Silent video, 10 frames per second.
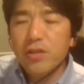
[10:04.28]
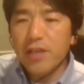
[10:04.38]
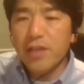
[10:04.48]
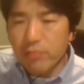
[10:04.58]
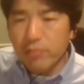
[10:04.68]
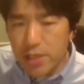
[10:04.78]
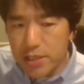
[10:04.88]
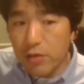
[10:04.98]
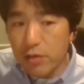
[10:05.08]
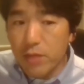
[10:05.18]

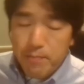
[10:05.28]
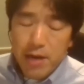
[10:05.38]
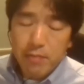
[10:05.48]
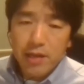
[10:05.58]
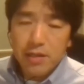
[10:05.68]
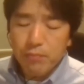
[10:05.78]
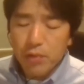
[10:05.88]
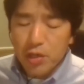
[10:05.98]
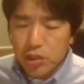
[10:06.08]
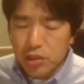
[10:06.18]
decreasing the mean permanent
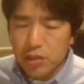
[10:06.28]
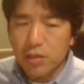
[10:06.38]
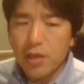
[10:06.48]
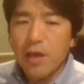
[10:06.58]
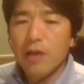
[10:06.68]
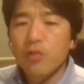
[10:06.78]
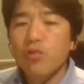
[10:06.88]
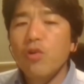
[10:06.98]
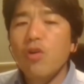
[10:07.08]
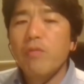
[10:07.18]
question
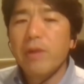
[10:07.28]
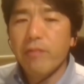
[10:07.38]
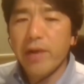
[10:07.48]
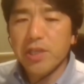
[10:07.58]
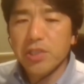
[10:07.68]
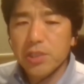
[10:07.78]
to normal. So